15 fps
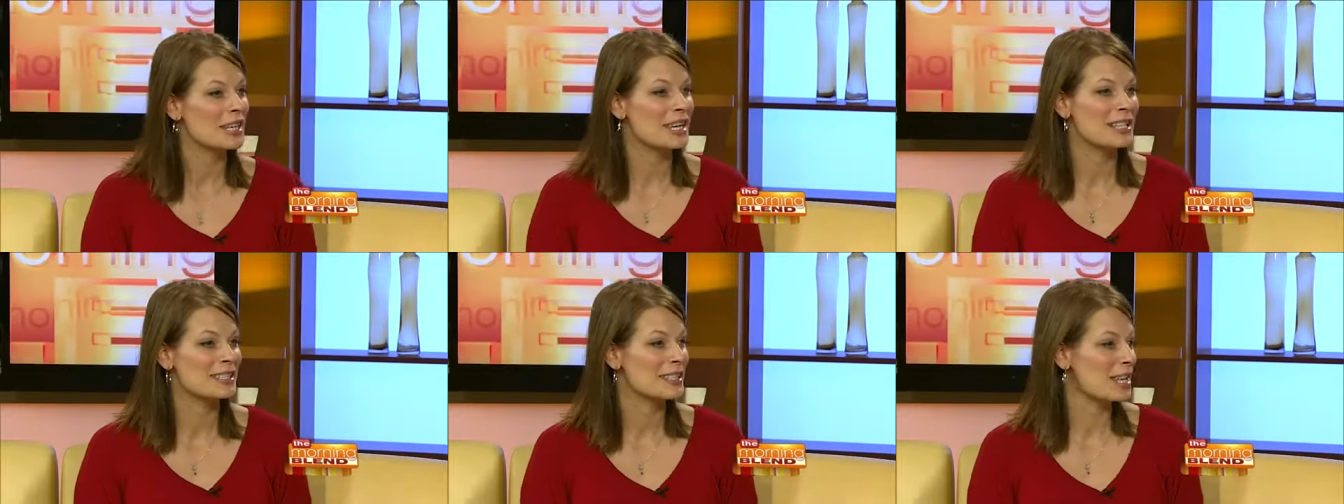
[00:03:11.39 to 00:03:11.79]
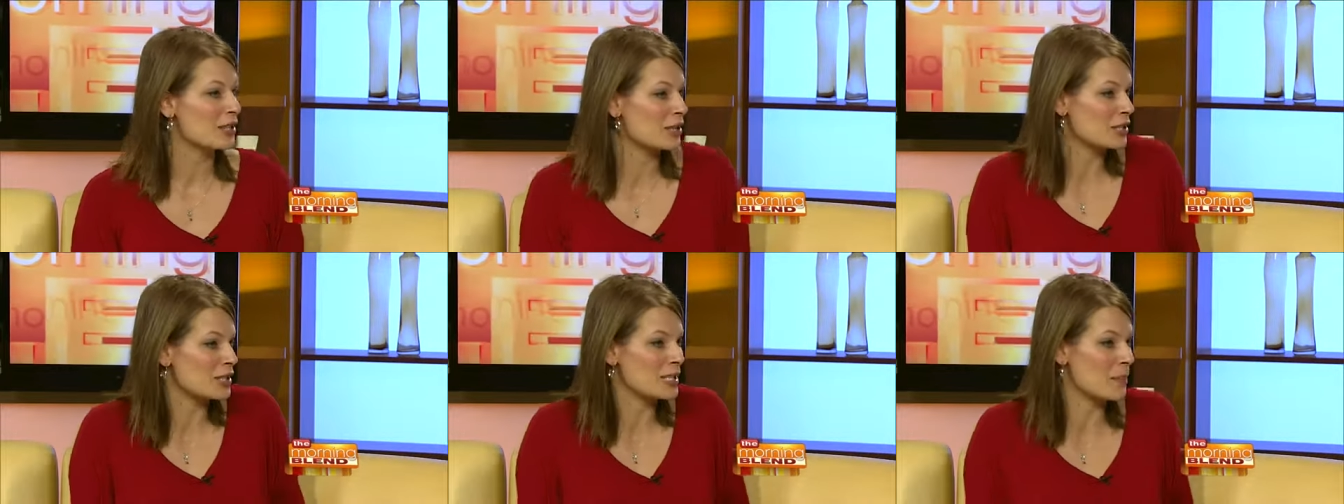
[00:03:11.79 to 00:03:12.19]
things that
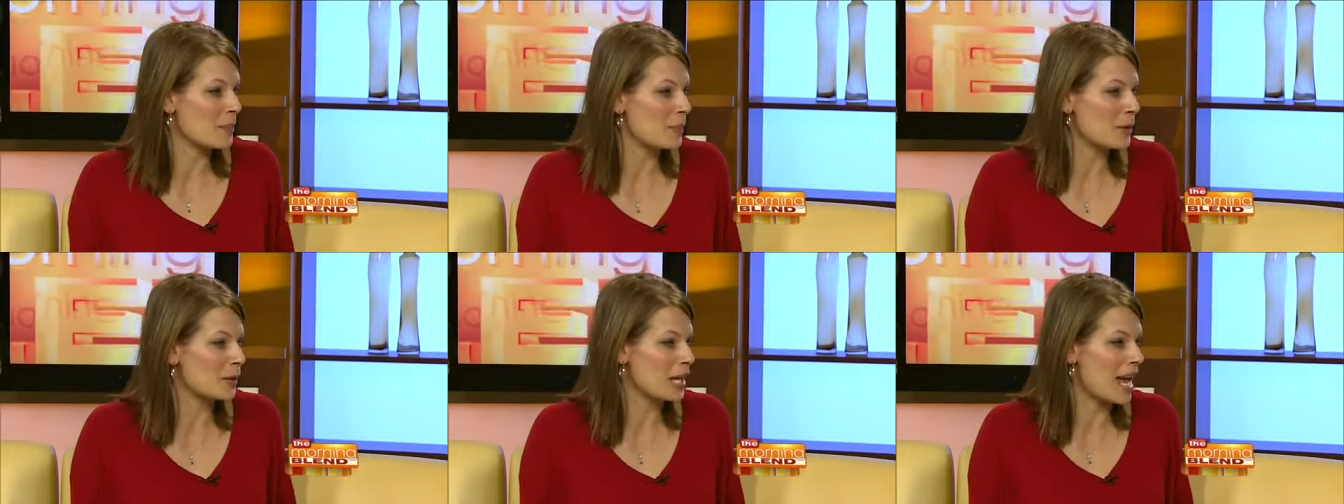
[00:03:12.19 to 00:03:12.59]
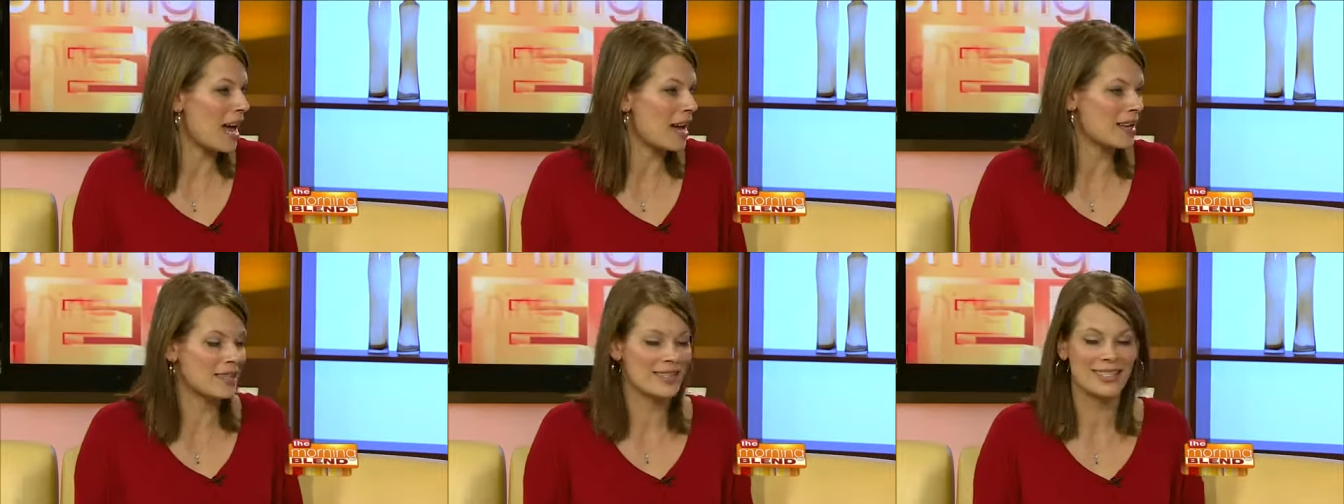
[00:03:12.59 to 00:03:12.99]
are as simple
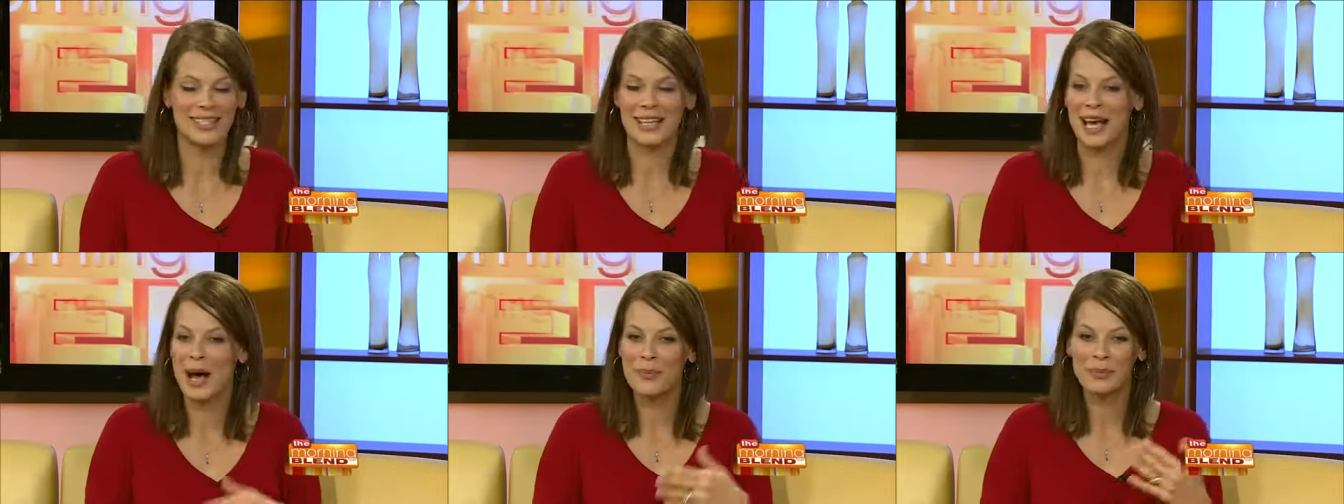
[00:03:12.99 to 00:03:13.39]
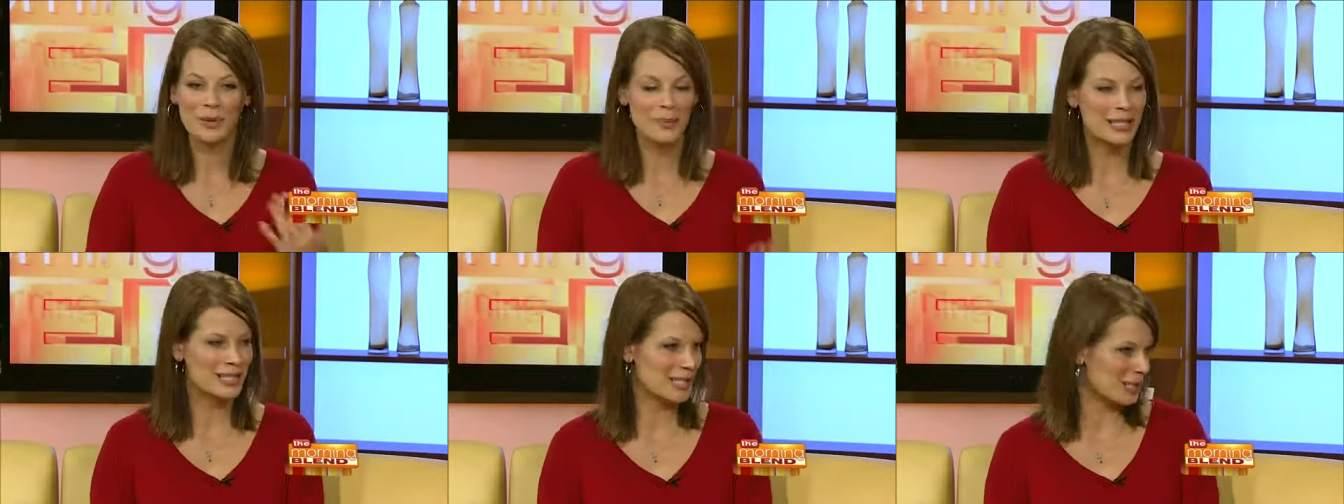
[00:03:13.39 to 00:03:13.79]
as
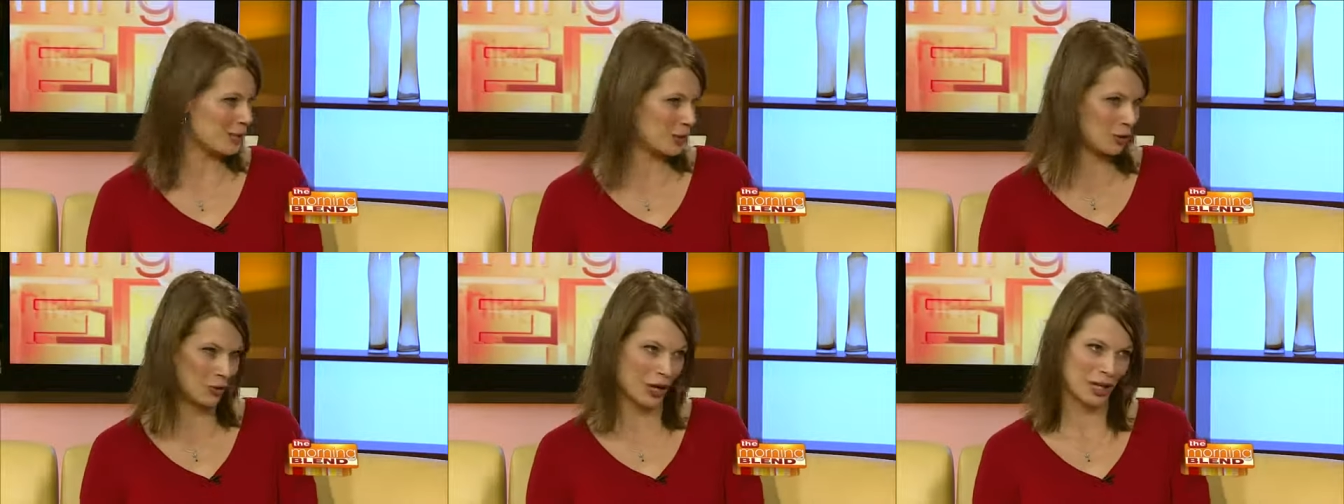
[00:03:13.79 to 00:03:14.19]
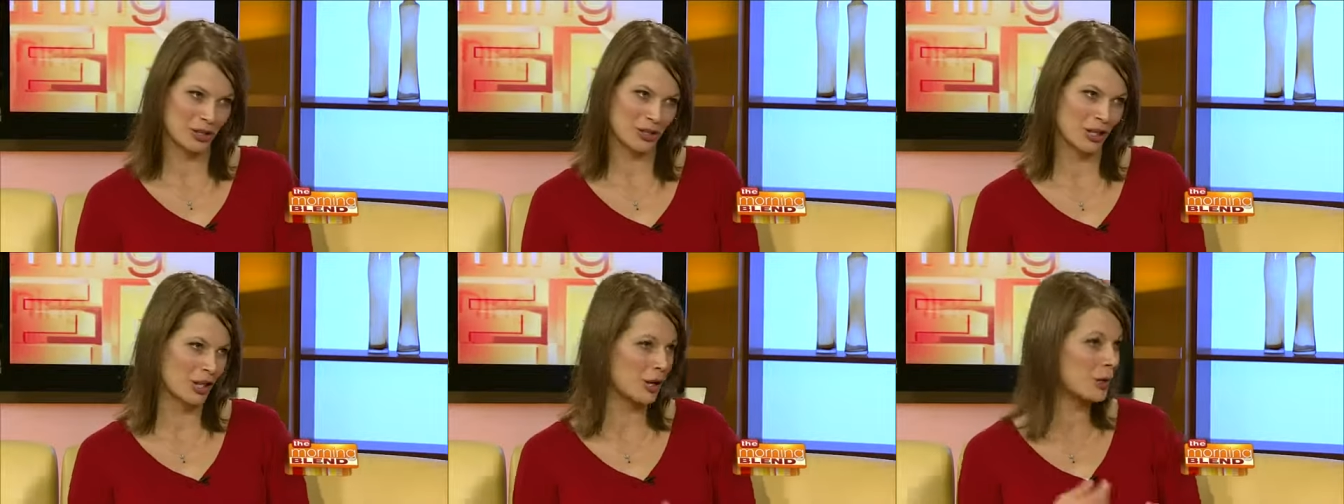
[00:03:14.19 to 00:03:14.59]
complimenting a
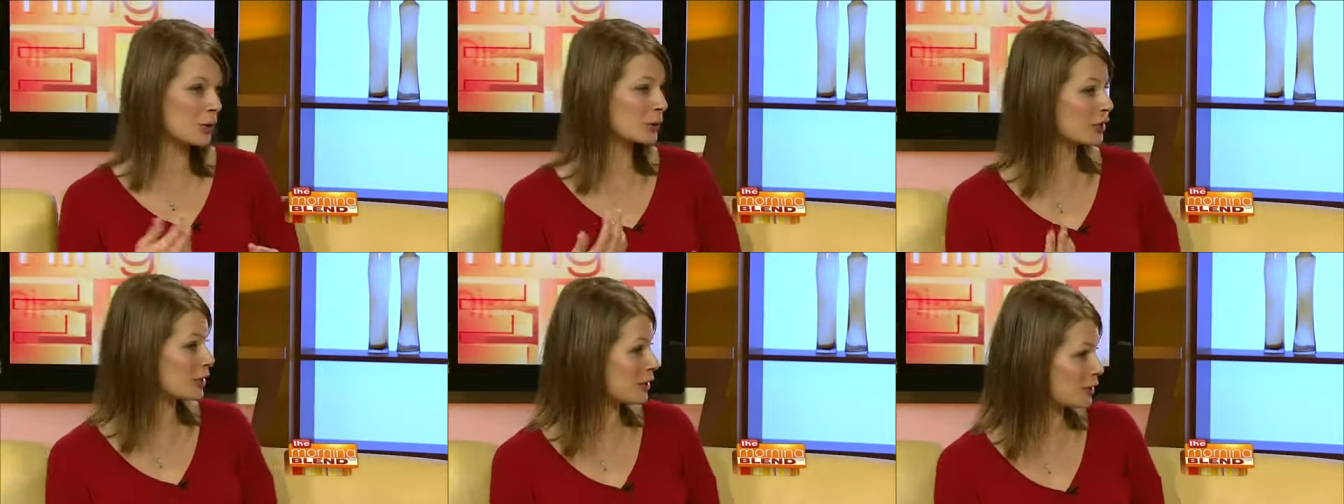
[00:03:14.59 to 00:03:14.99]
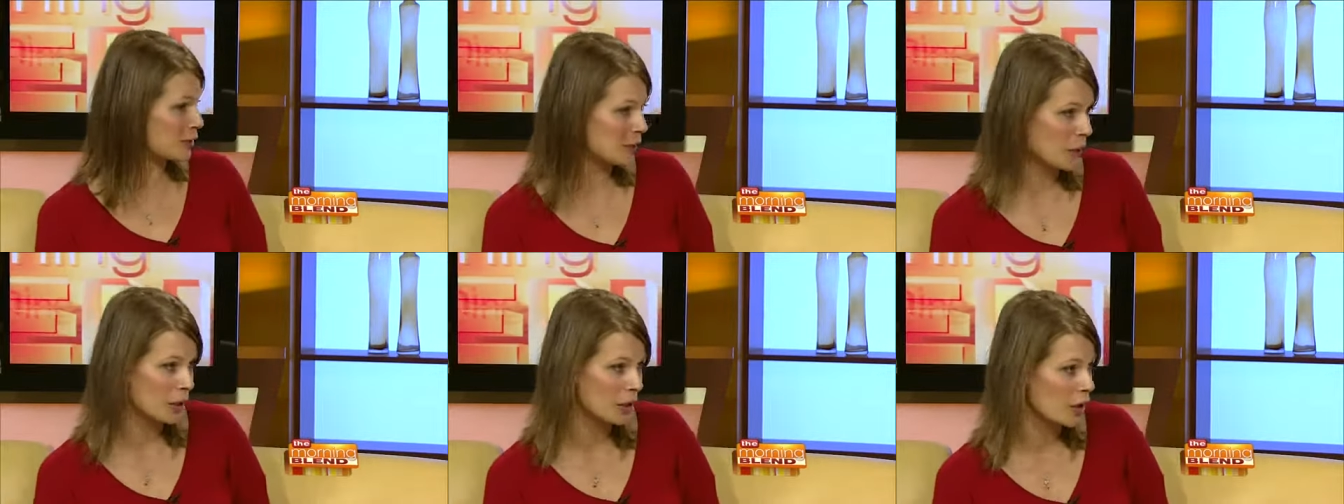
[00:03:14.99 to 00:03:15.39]
stranger, holding the
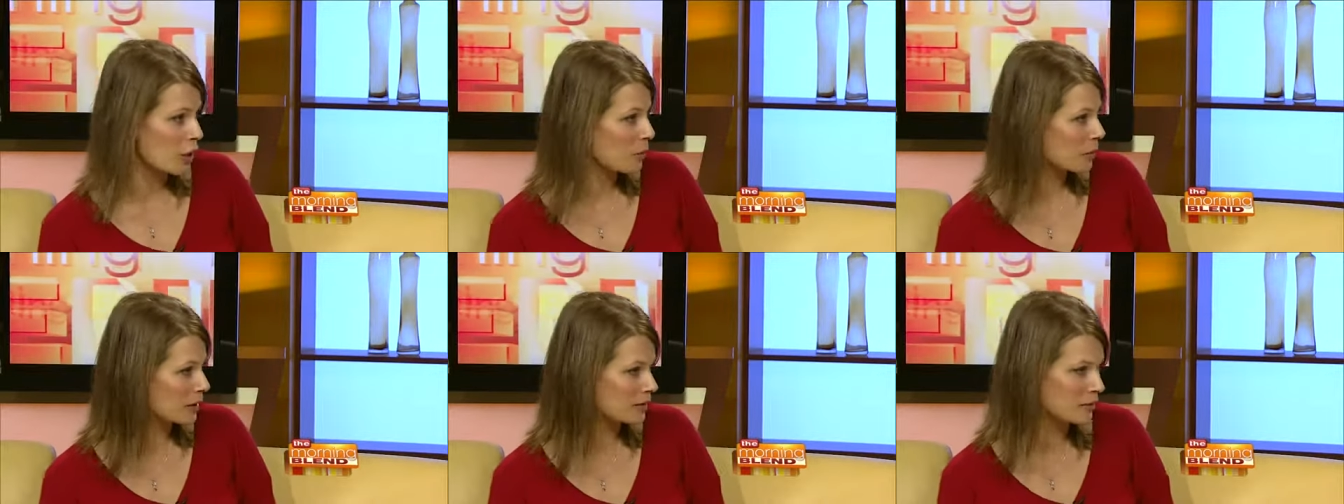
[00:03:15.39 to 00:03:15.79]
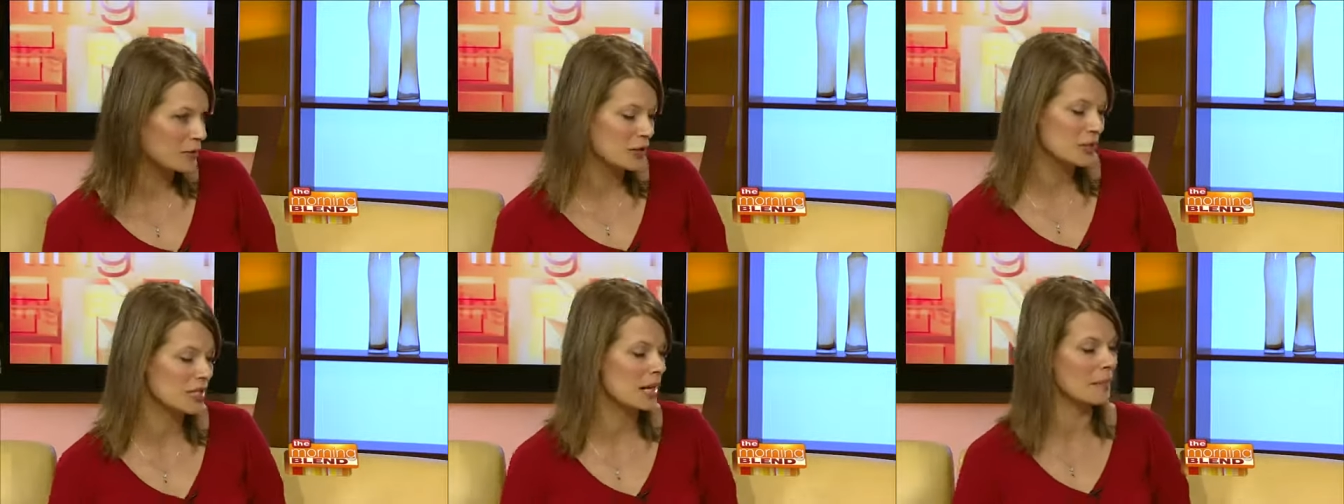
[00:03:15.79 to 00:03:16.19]
door open
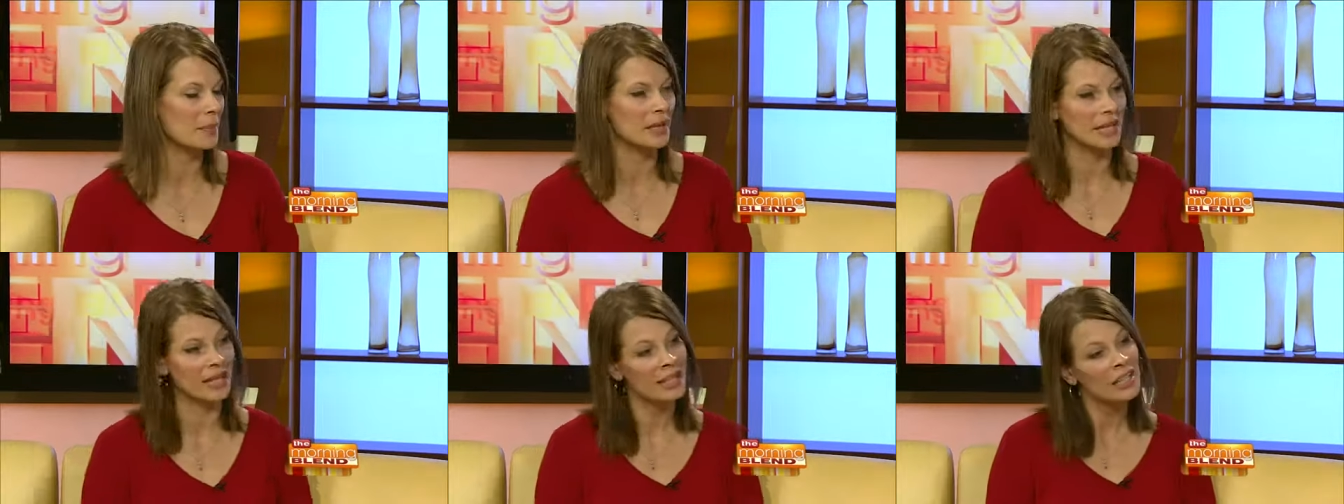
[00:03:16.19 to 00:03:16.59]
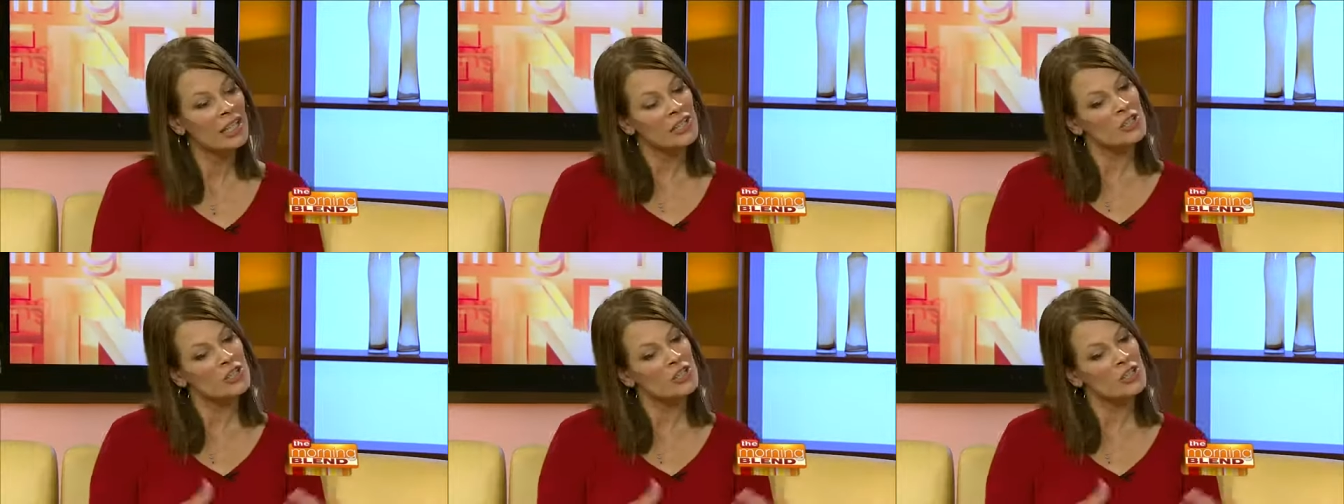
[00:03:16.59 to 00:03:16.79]
for somebody,